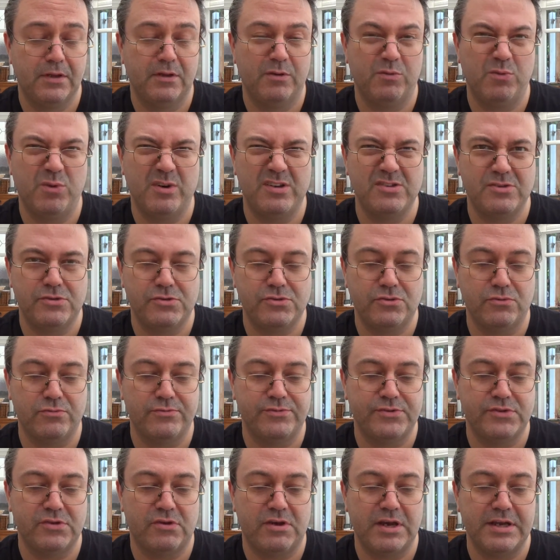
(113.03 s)
Well, it's a sort
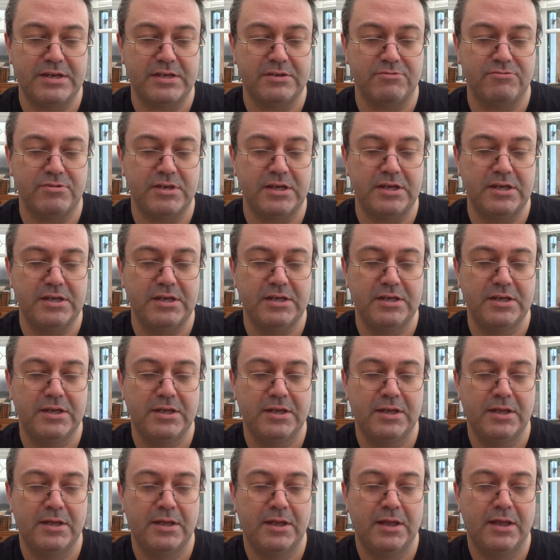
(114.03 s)
of cider really.
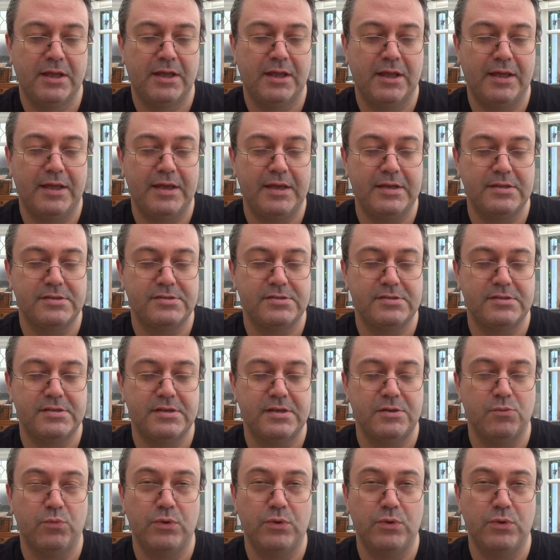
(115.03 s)
It's the